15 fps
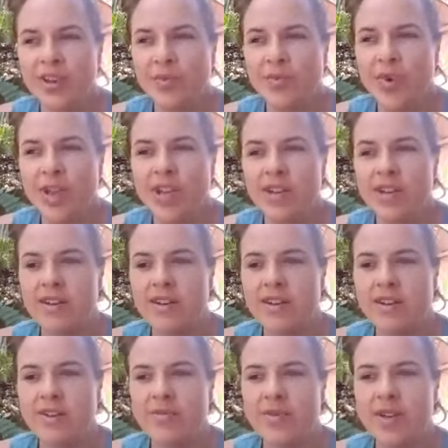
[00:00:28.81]
when
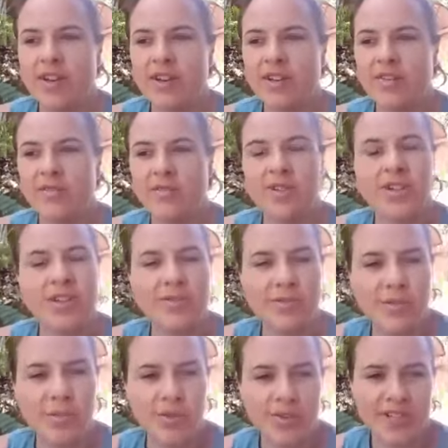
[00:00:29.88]
we're looking for
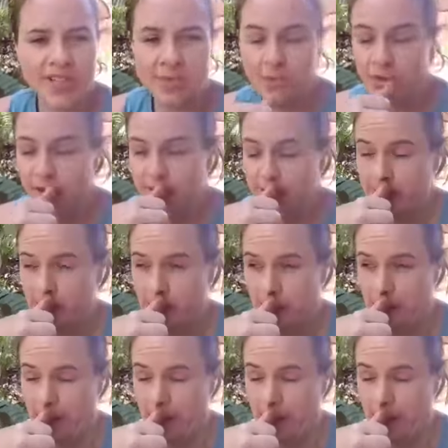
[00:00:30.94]
more inspiration,